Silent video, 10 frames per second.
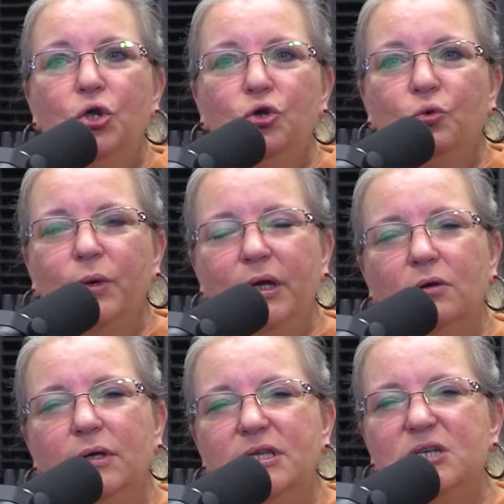Your
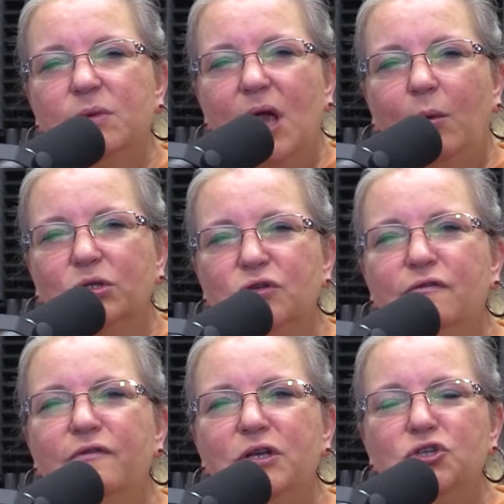reader needs to be able to
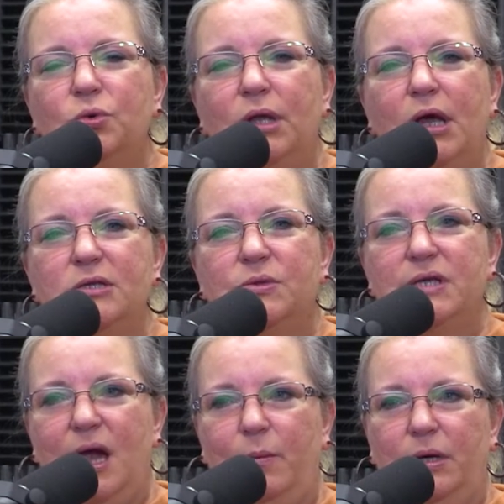visualize what's
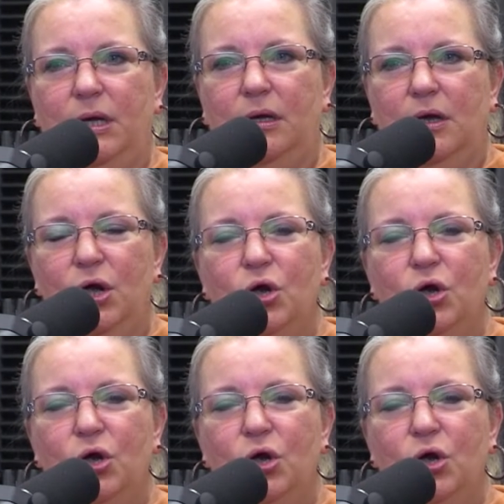happening,